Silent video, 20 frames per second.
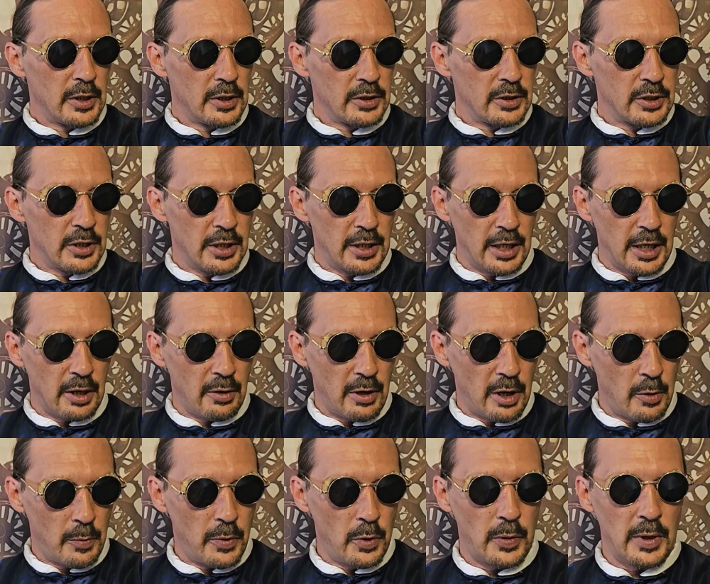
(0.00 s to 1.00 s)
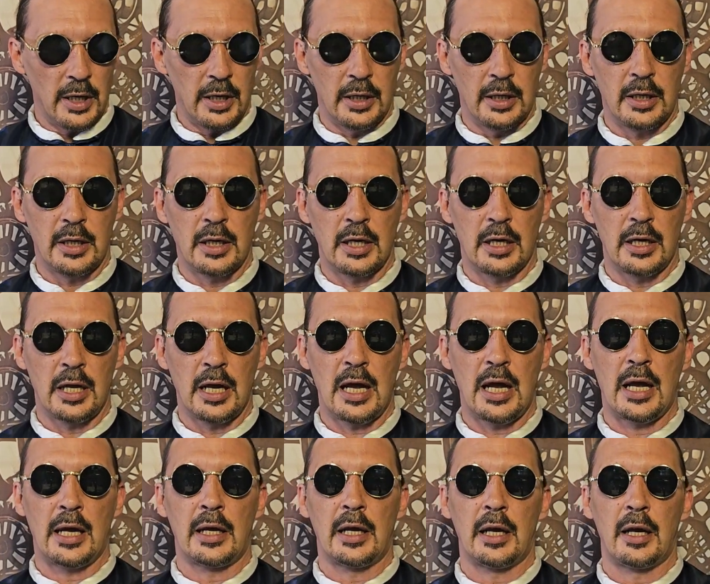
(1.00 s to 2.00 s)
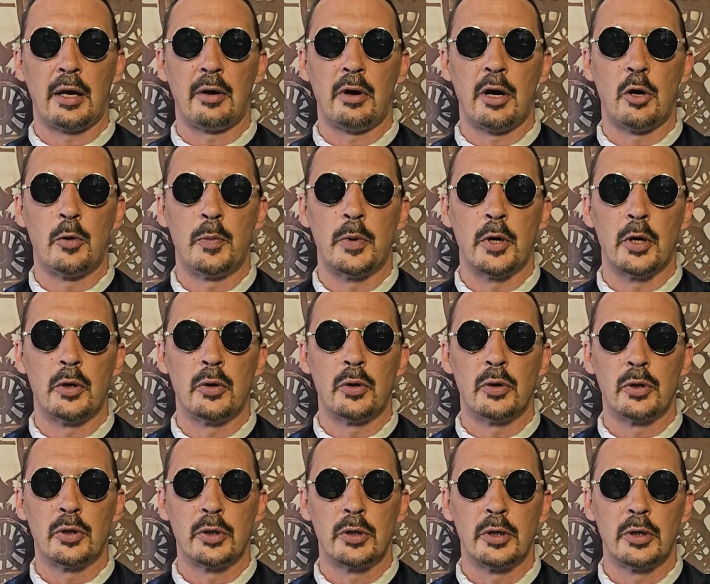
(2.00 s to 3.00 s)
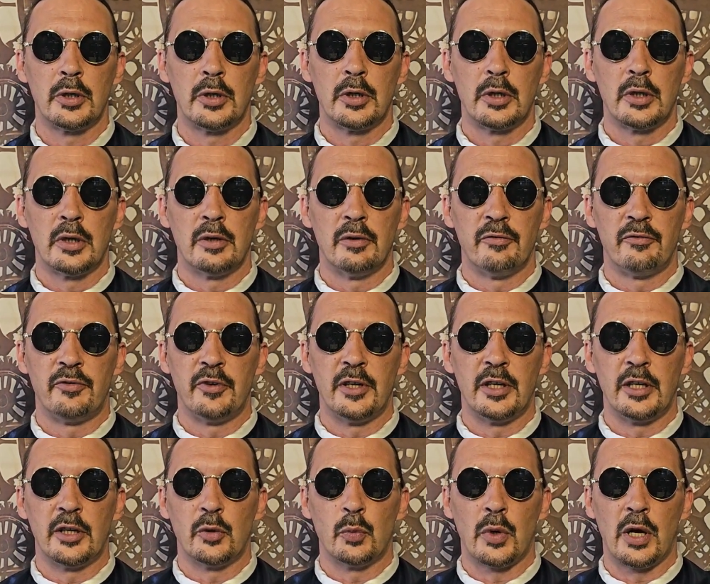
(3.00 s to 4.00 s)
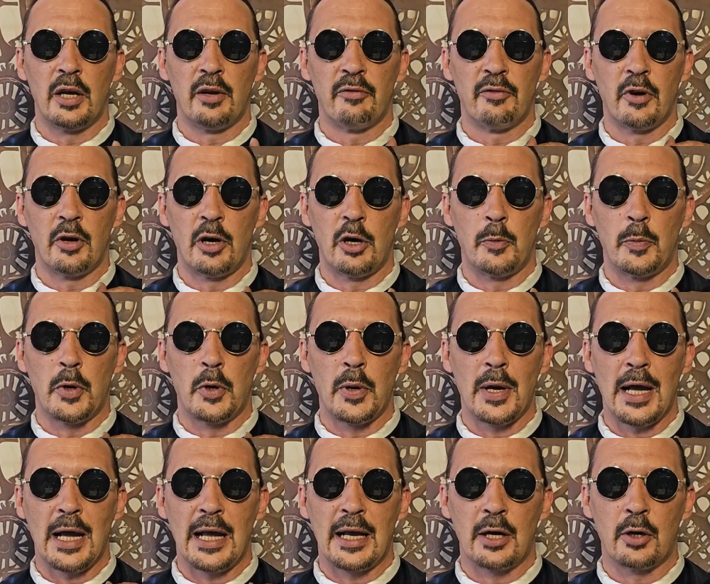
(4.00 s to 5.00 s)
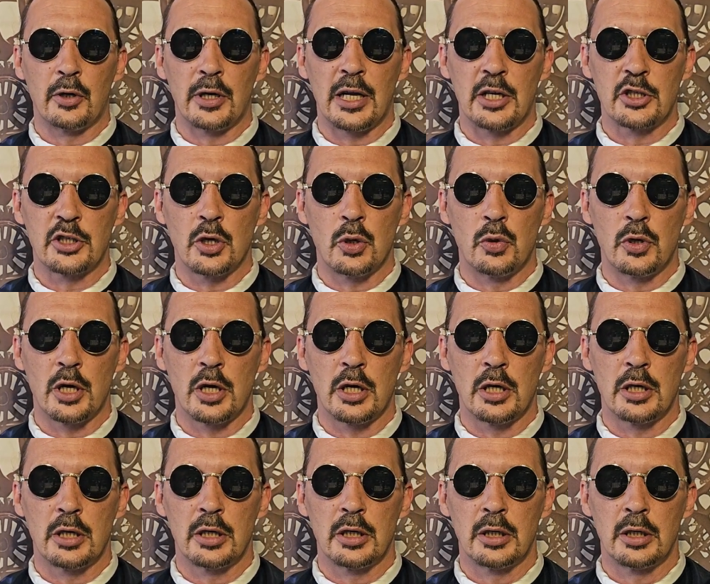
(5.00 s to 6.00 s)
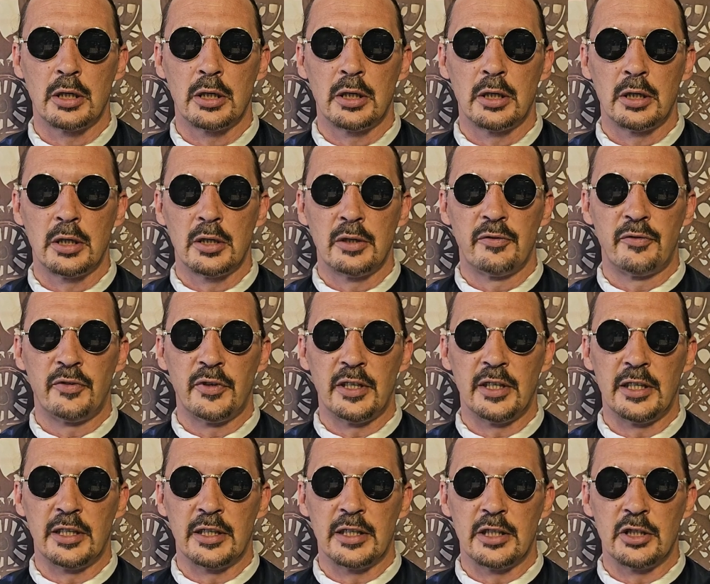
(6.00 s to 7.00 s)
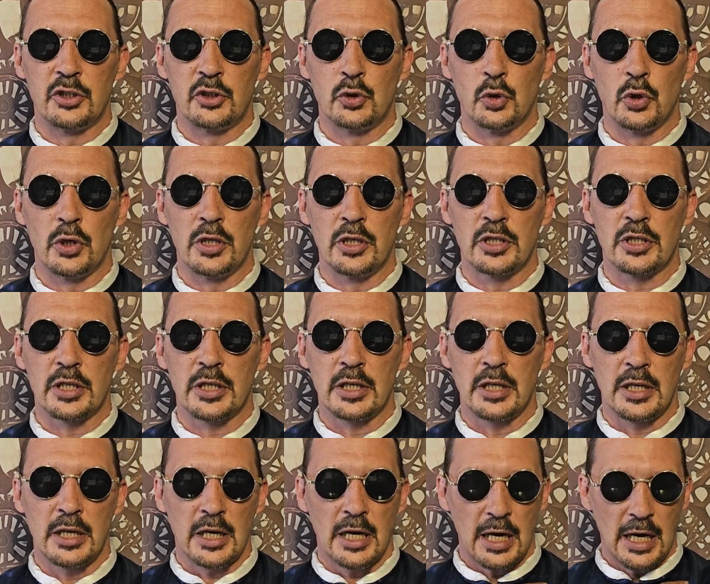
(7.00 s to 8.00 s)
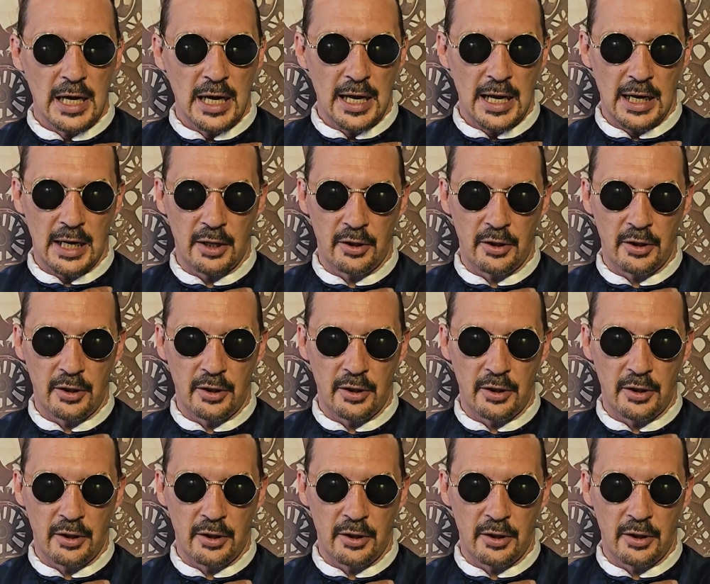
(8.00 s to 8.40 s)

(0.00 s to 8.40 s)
turning our elbow in and hanging our elbow, and feeling the weight of our elbow hang on our shoulder, feeling these joints hang